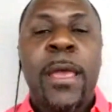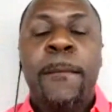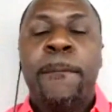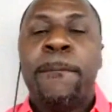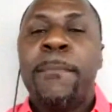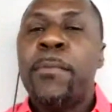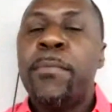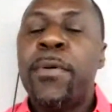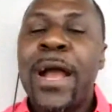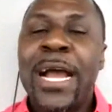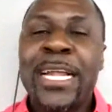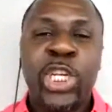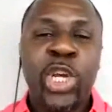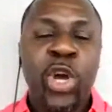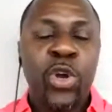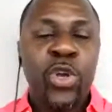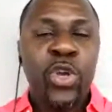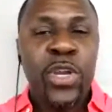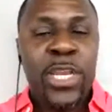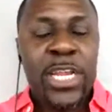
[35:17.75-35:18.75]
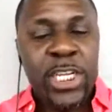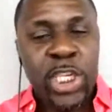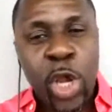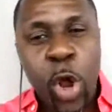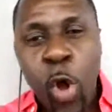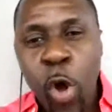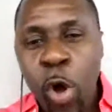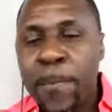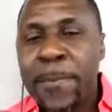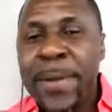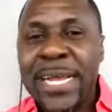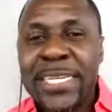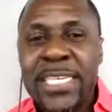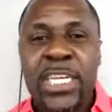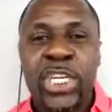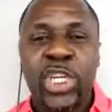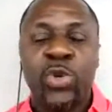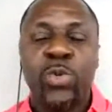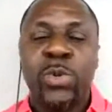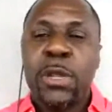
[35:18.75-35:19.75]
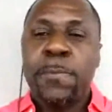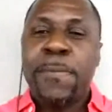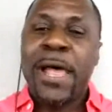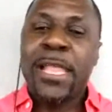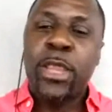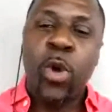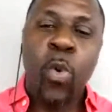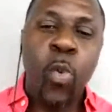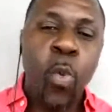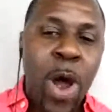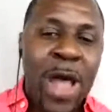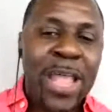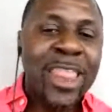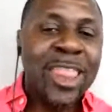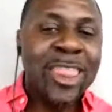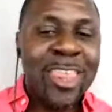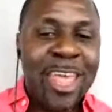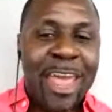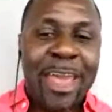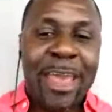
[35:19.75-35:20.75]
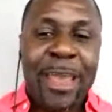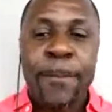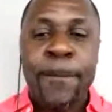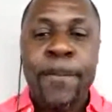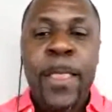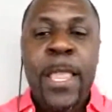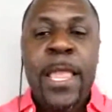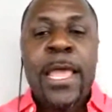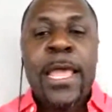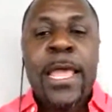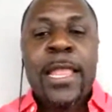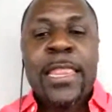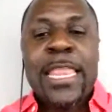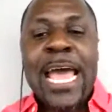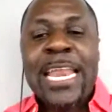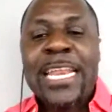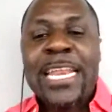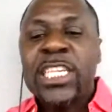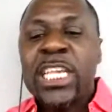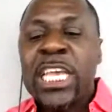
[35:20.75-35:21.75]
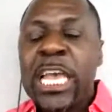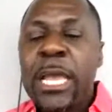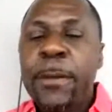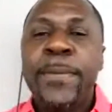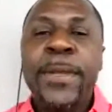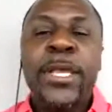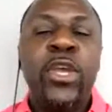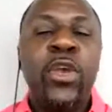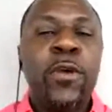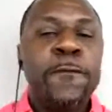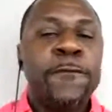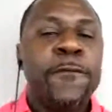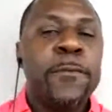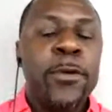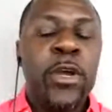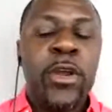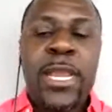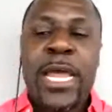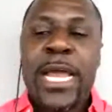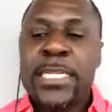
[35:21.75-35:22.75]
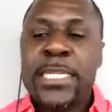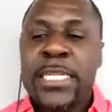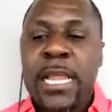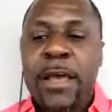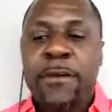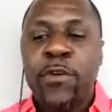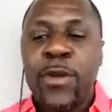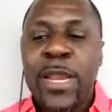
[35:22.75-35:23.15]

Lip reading: Remember, I told you this whole message was about the one thing that is keeping you from your next level.